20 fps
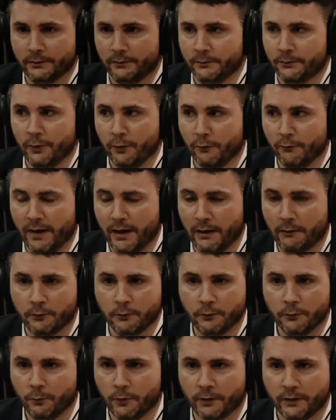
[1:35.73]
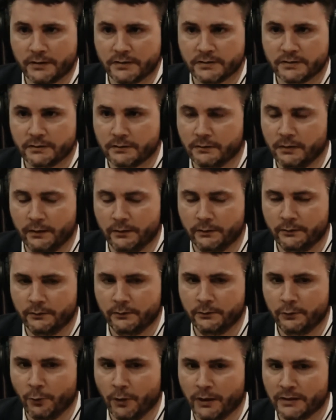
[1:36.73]
go viral, whereas
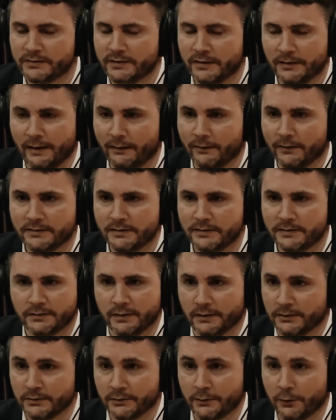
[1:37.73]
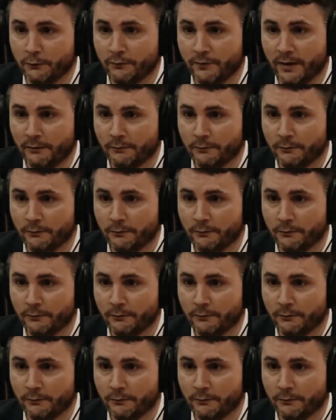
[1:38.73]
nuanced analysis doesn't go viral.